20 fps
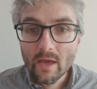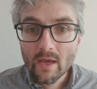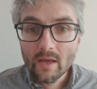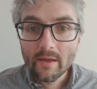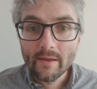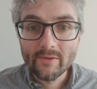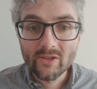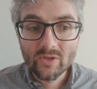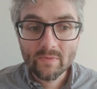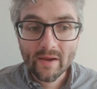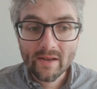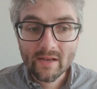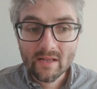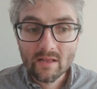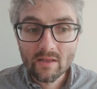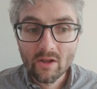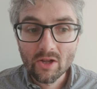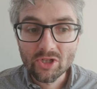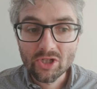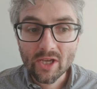instrumental
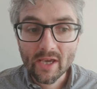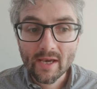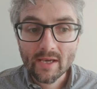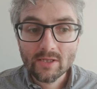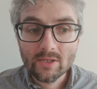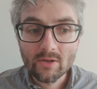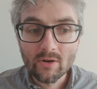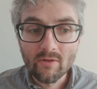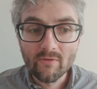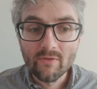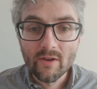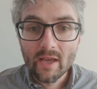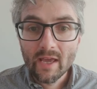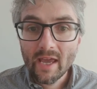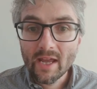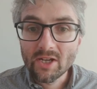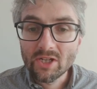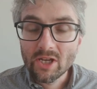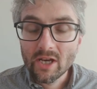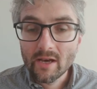logics of
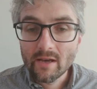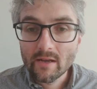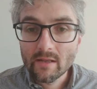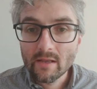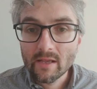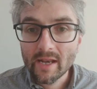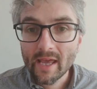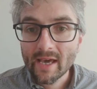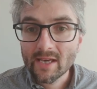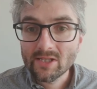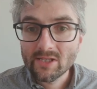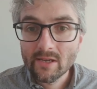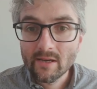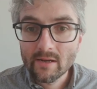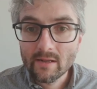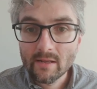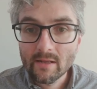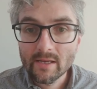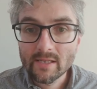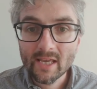internal and
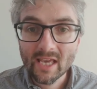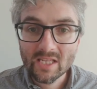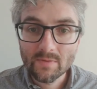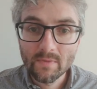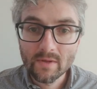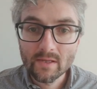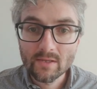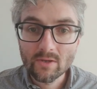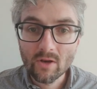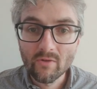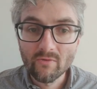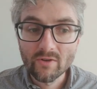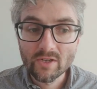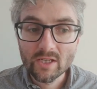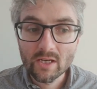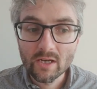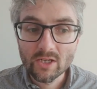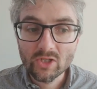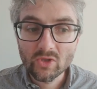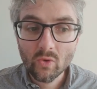external assessments of
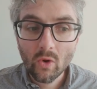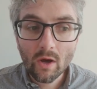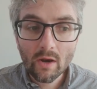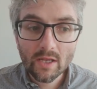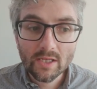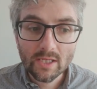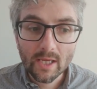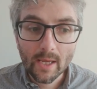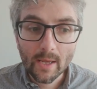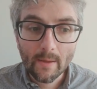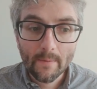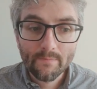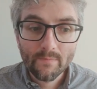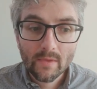research quality.